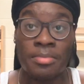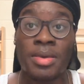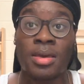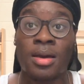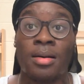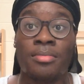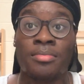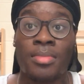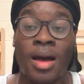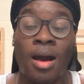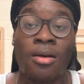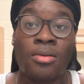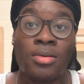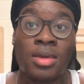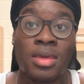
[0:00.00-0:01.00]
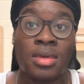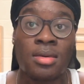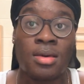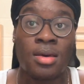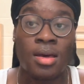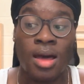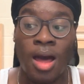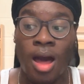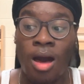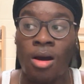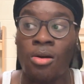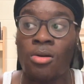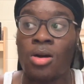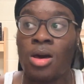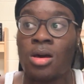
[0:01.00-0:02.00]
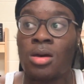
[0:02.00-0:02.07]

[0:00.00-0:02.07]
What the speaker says: become. How